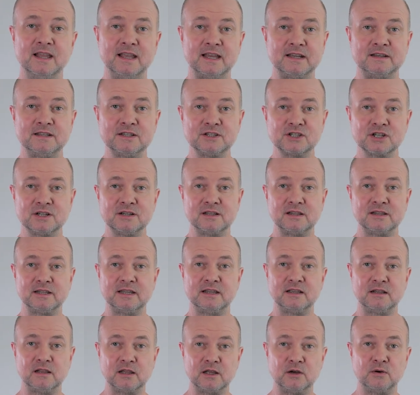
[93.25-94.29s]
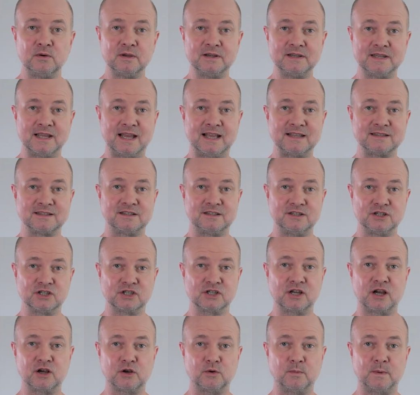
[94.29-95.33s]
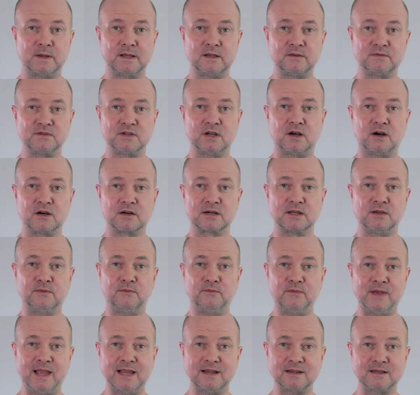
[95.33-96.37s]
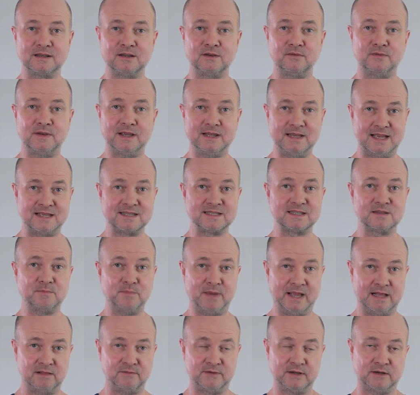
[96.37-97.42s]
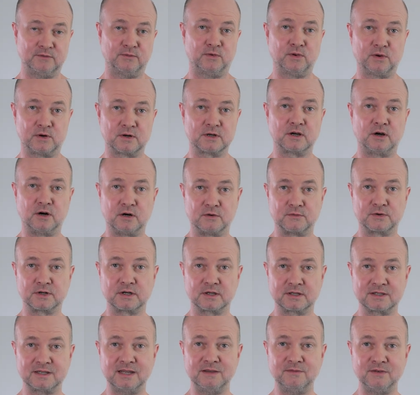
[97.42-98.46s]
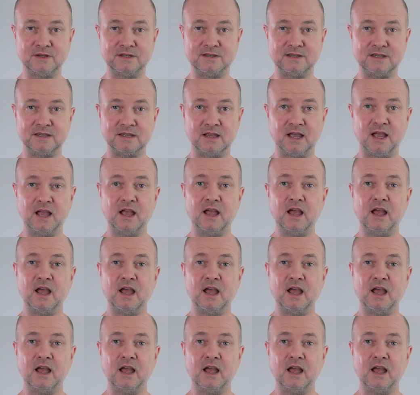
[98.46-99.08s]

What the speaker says: Additionally, low-intensity shockwaves are effective against pelvic floor overactivity.